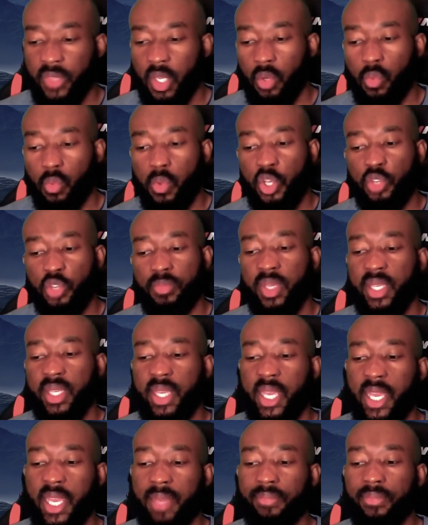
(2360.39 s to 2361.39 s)
which
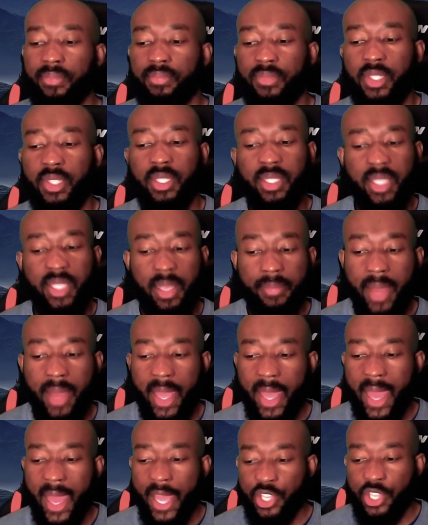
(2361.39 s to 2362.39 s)
became
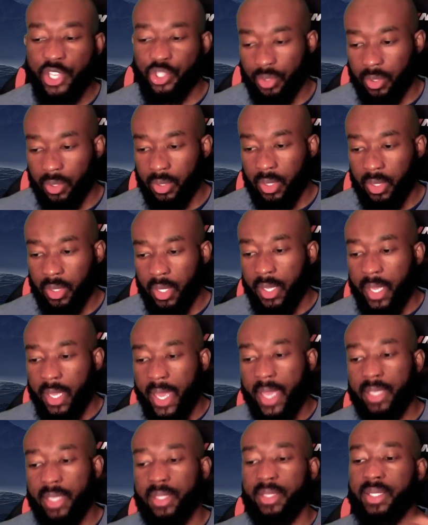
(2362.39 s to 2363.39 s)
semi-astral
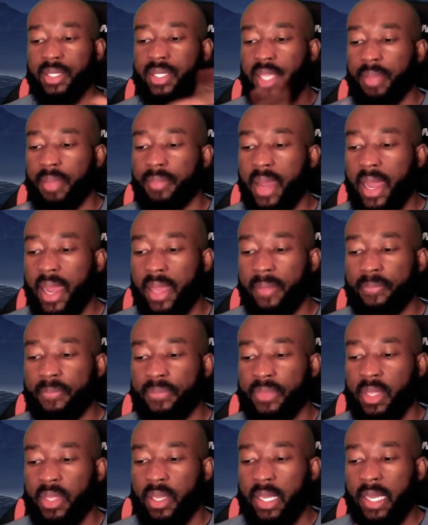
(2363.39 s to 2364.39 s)
and
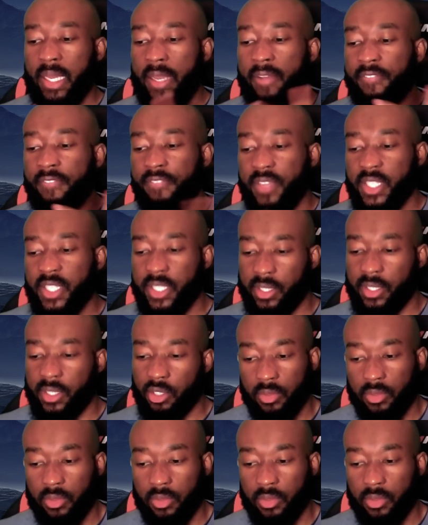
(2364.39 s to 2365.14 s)
semi-physical,